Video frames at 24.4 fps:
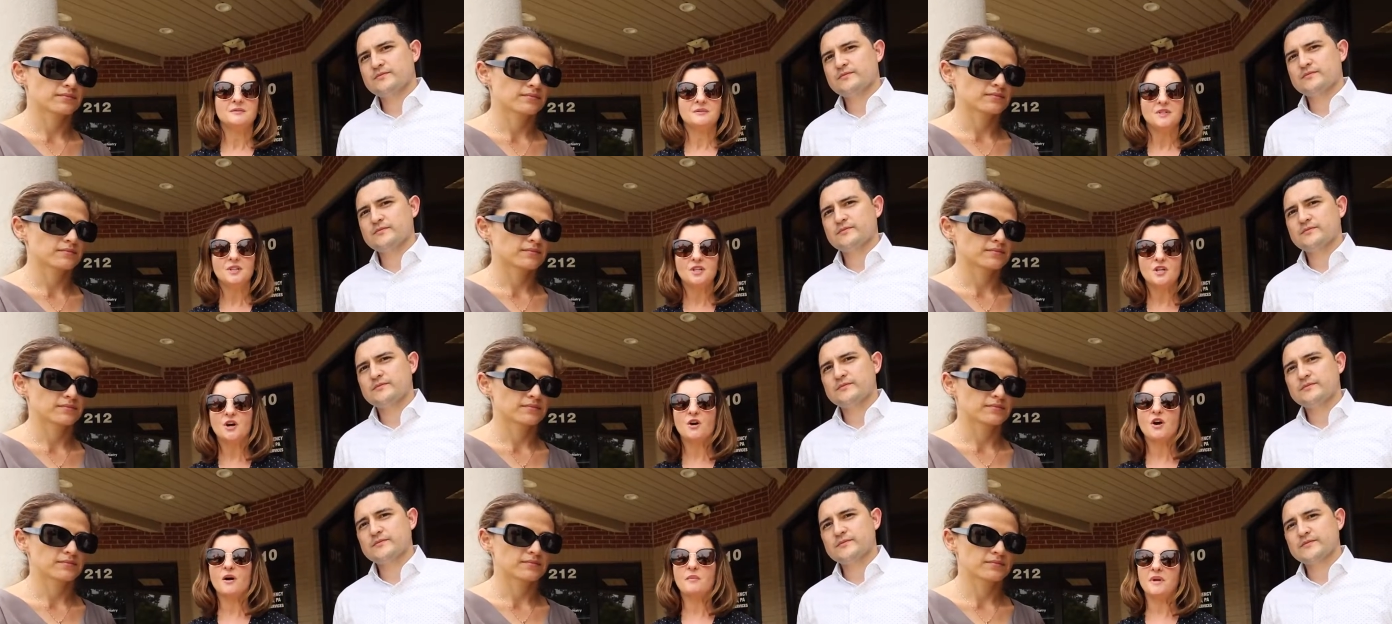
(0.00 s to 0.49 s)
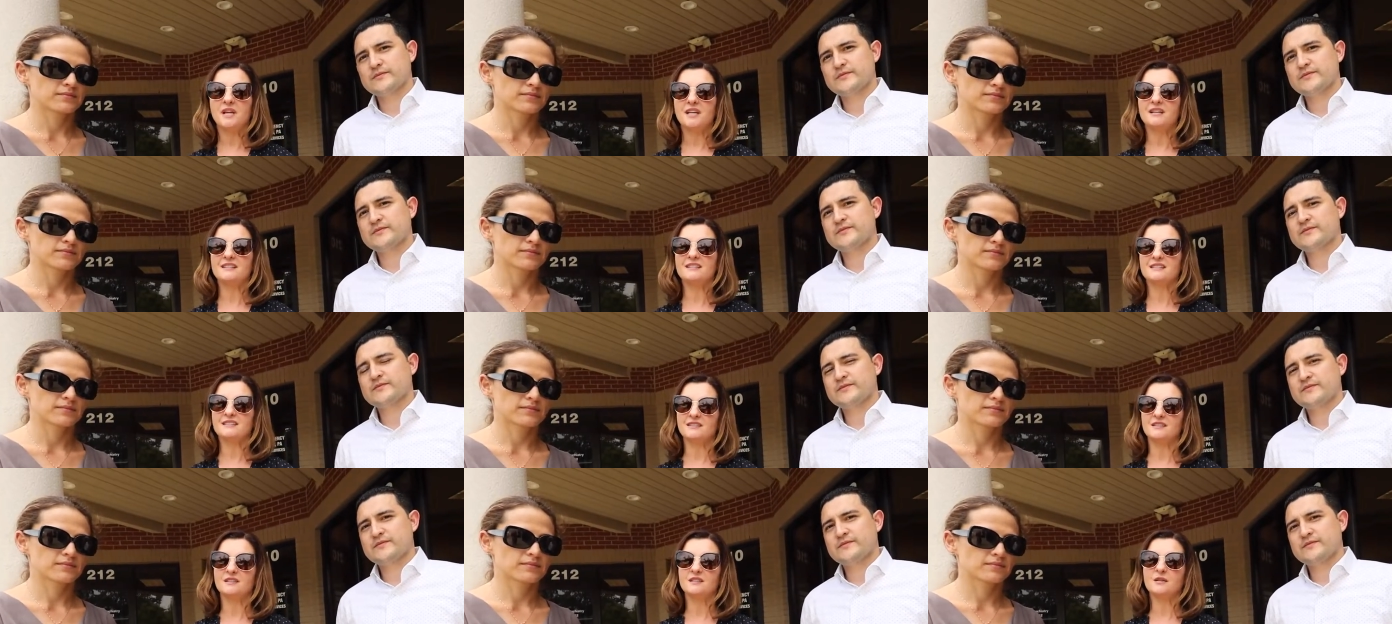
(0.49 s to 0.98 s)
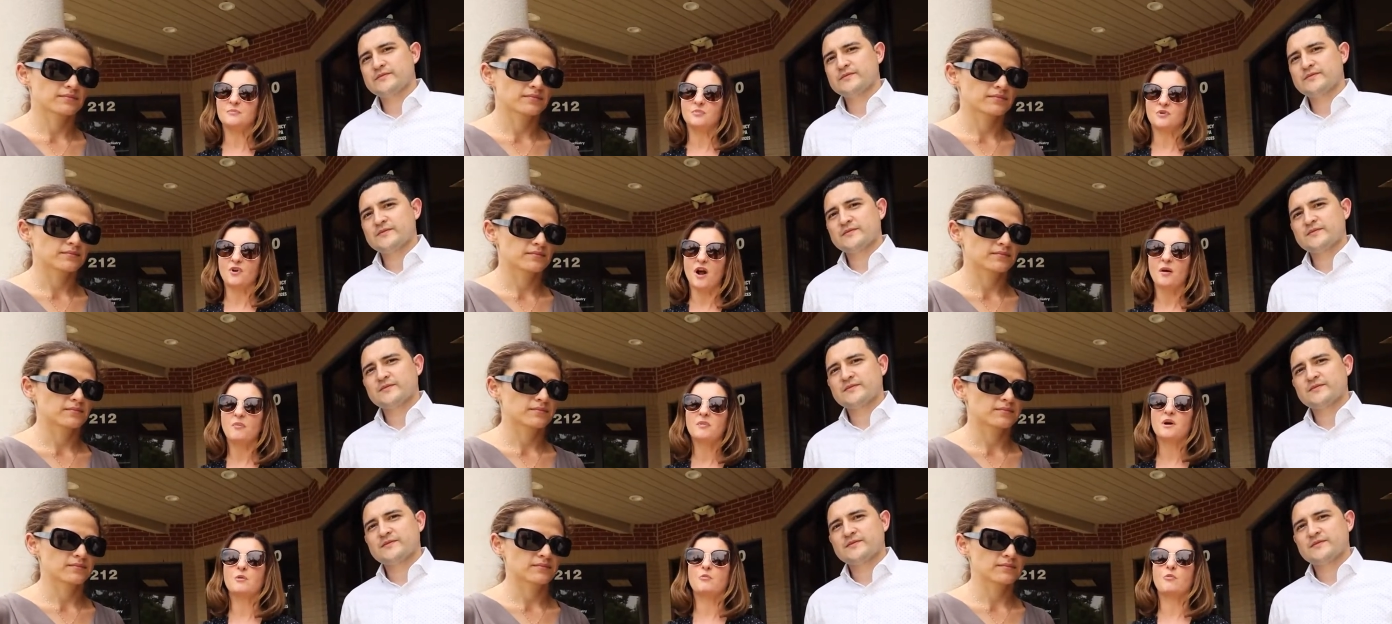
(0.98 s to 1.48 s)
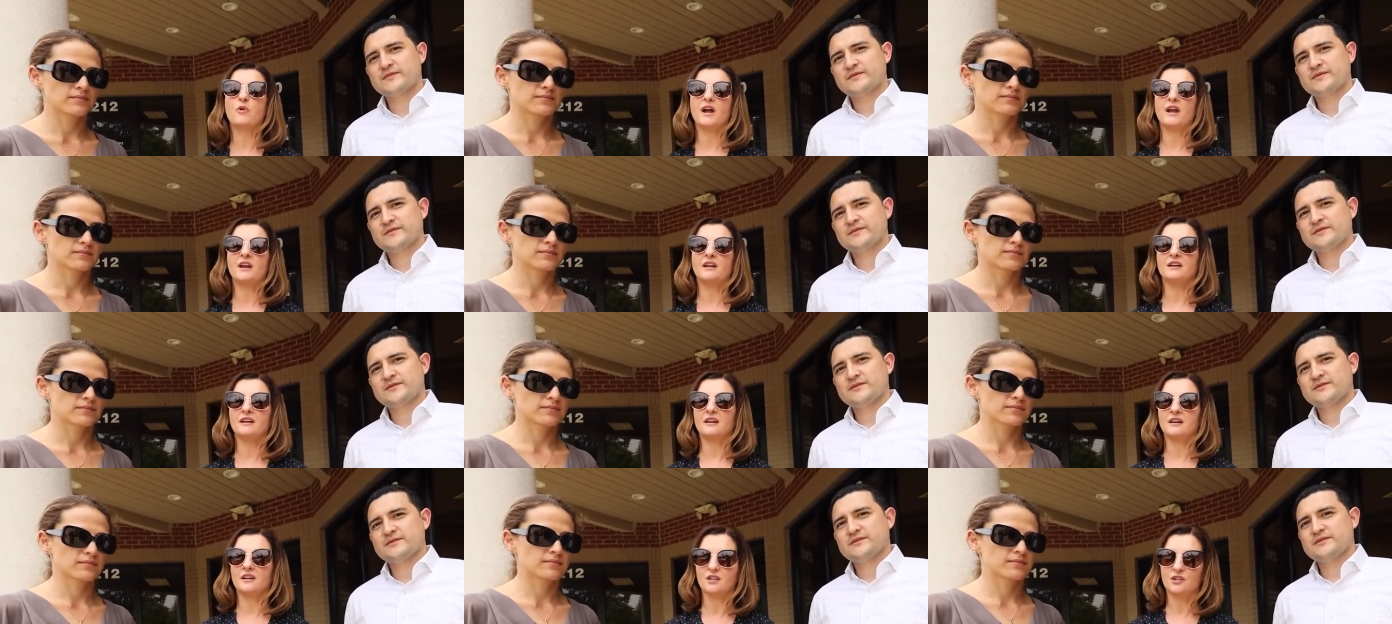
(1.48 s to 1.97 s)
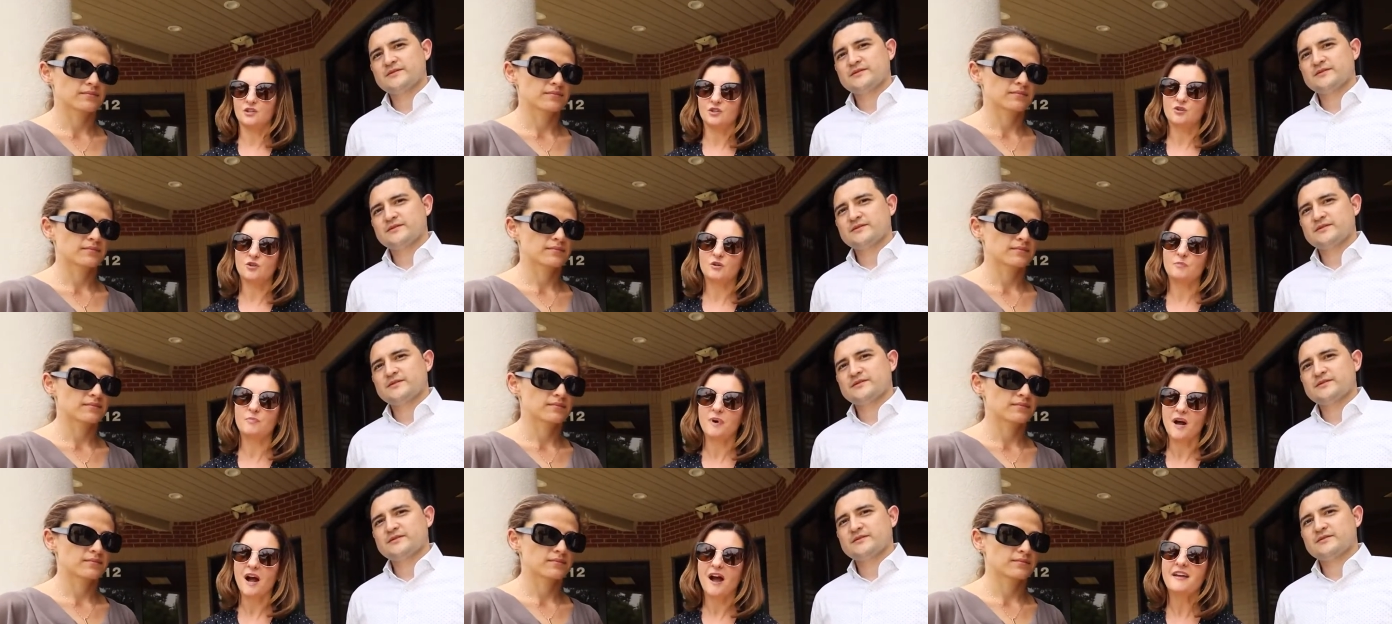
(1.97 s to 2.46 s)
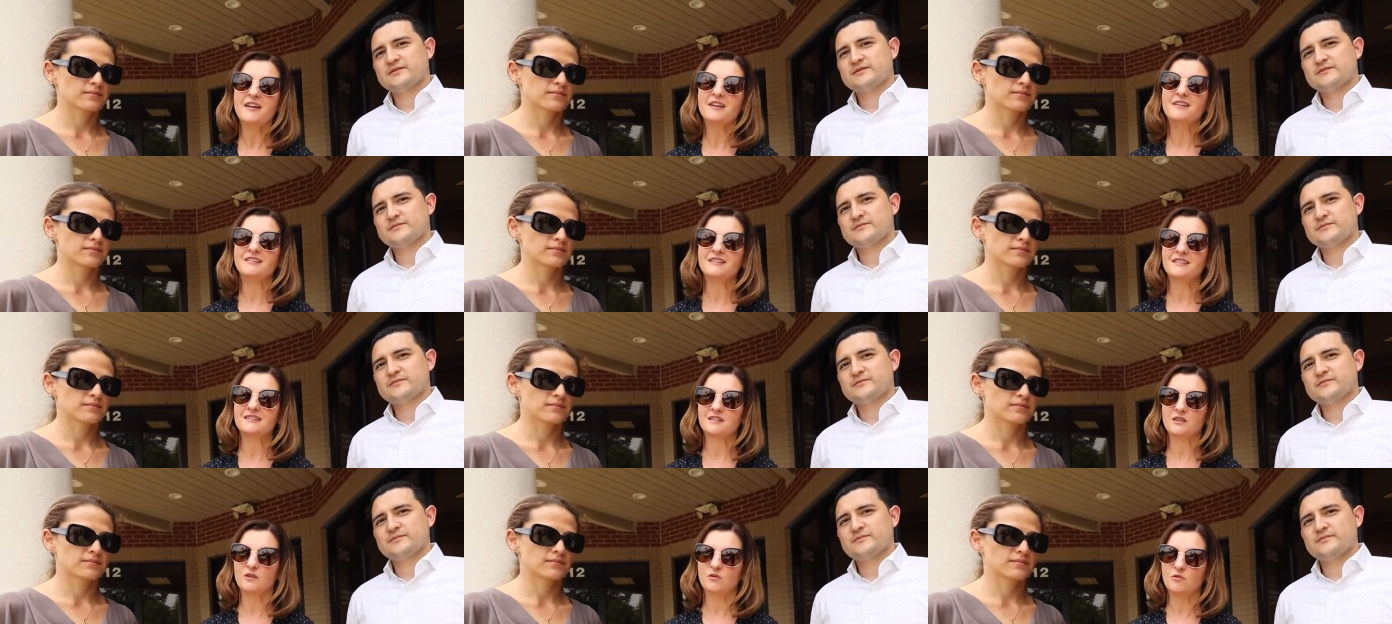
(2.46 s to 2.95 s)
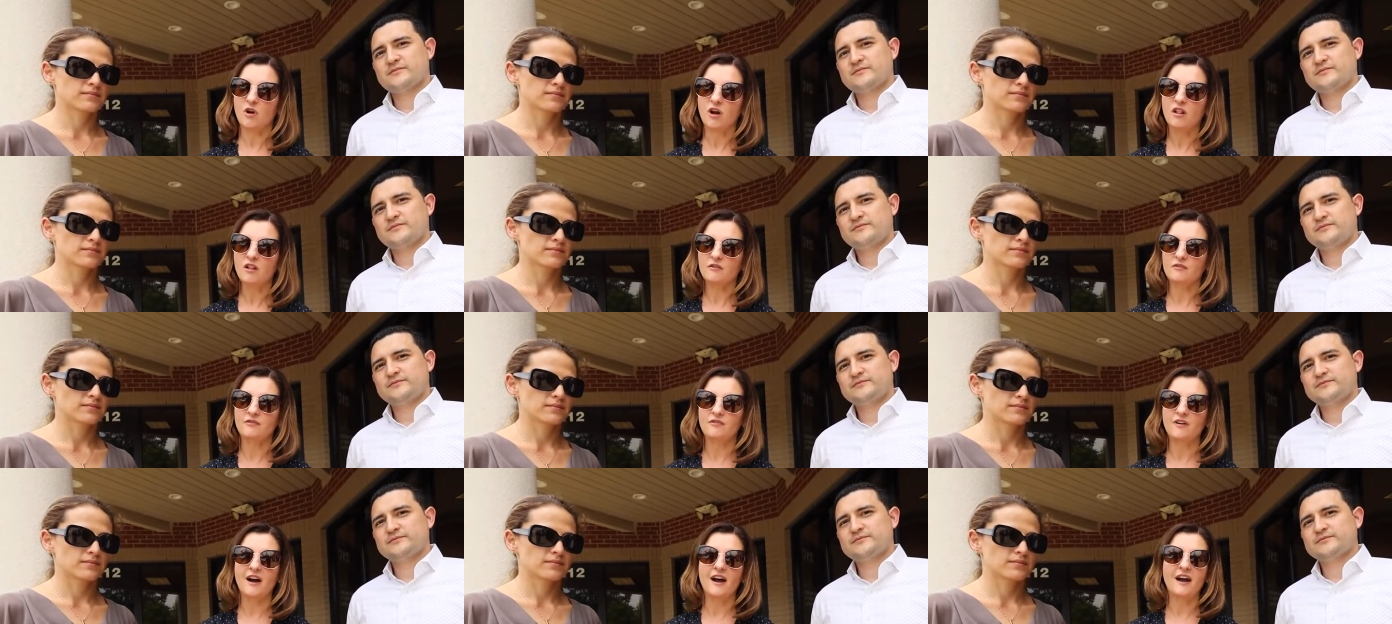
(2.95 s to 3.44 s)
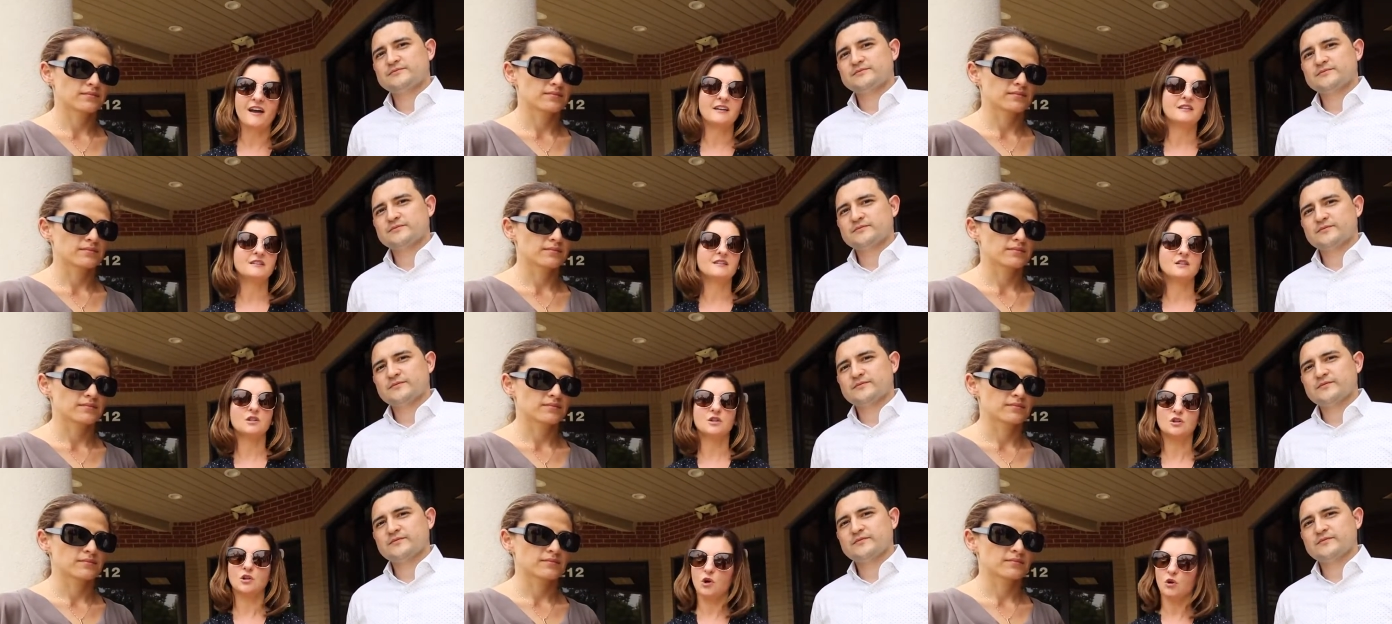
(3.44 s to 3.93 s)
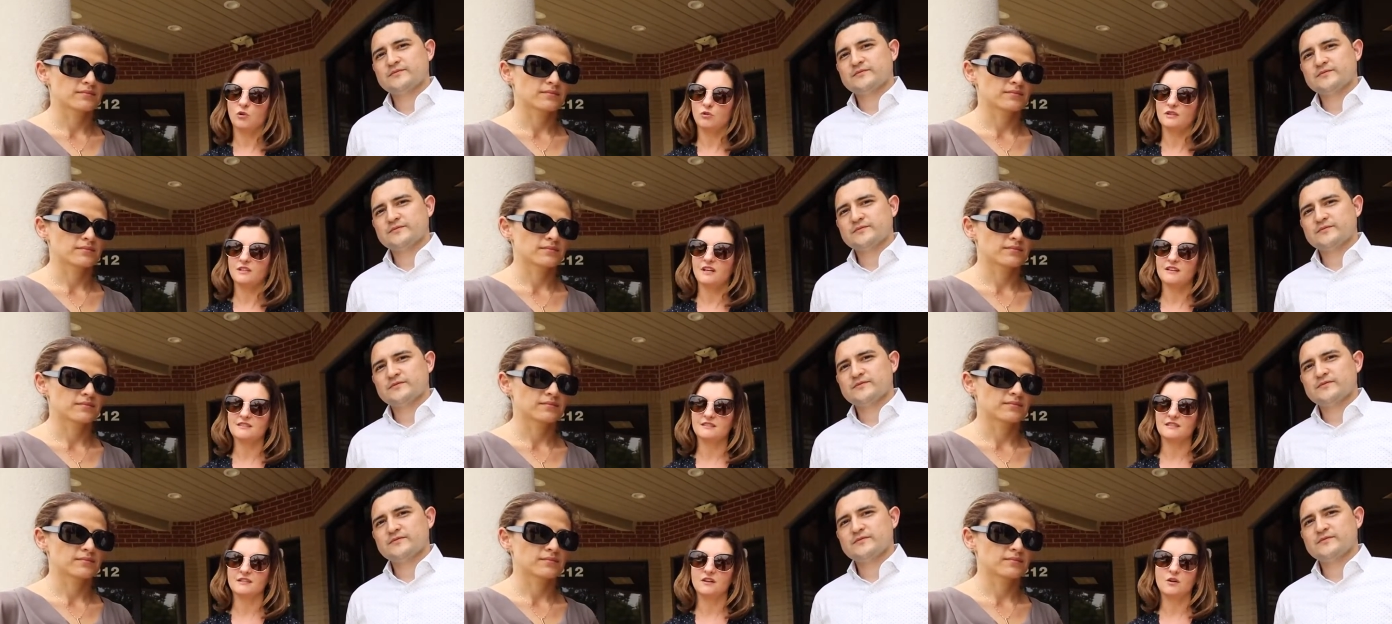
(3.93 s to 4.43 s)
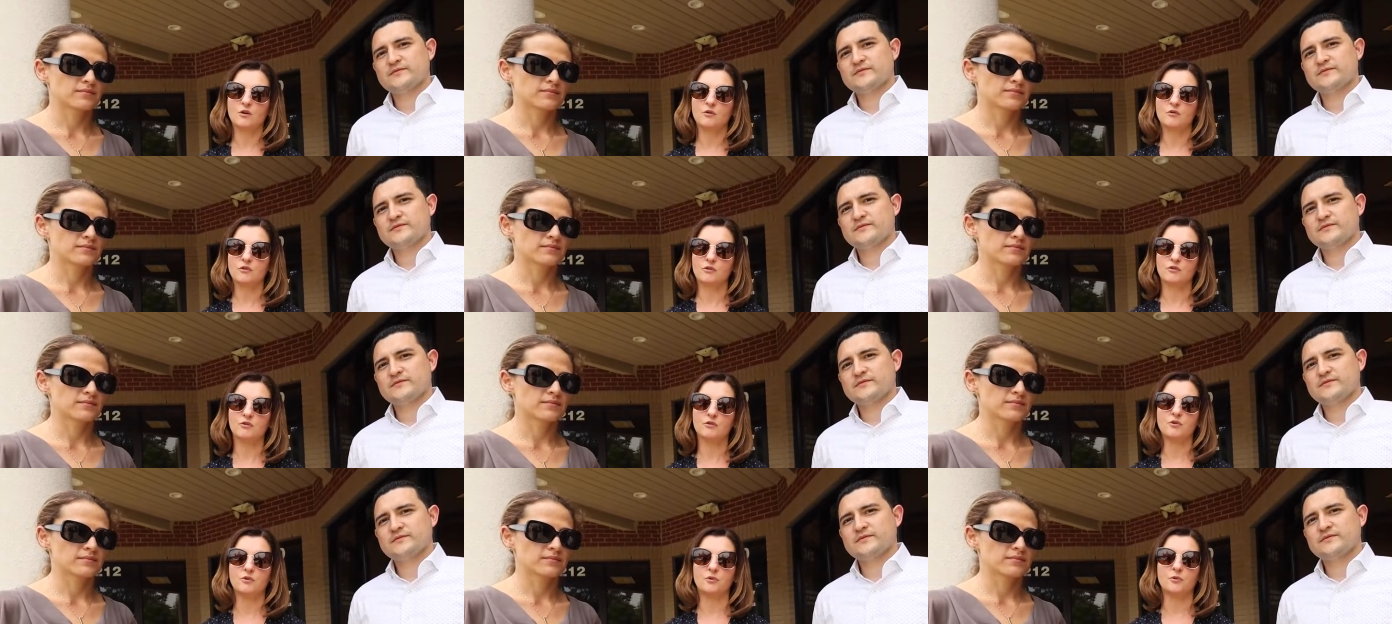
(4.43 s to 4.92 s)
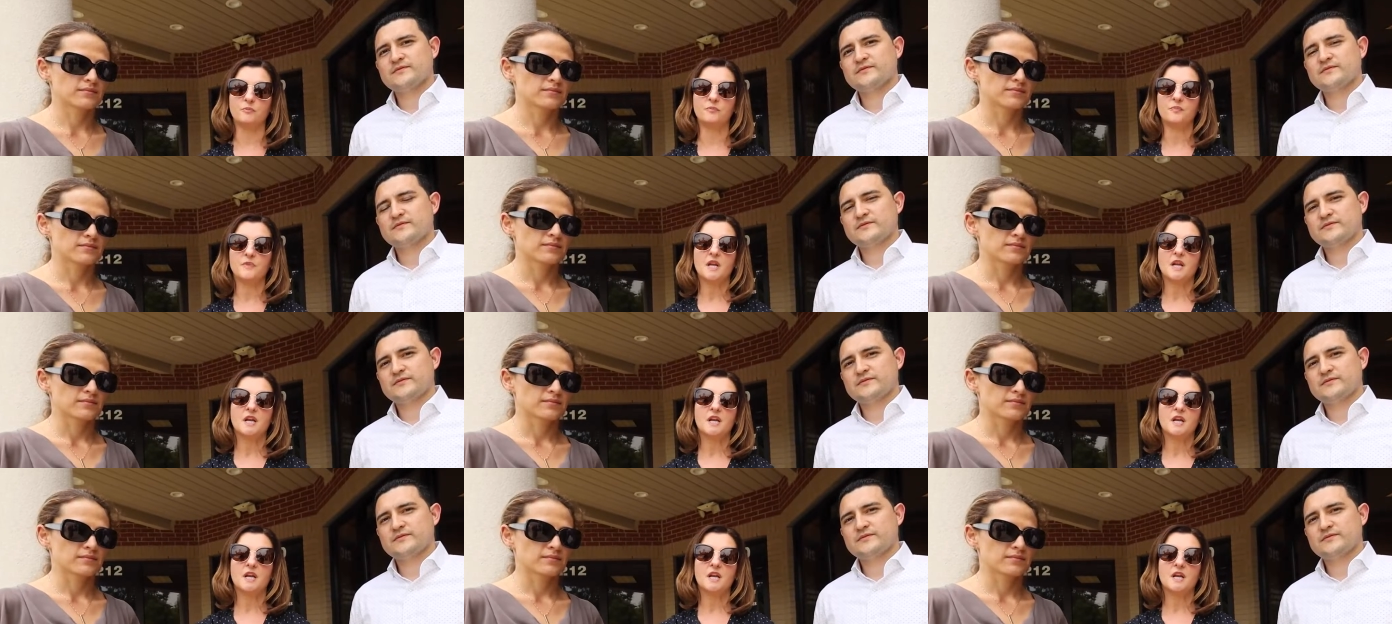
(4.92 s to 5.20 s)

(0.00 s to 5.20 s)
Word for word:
Speaker 1: you know, I mean, it's still a problem when your buyer doesn't qualify, the loan doesn't go through.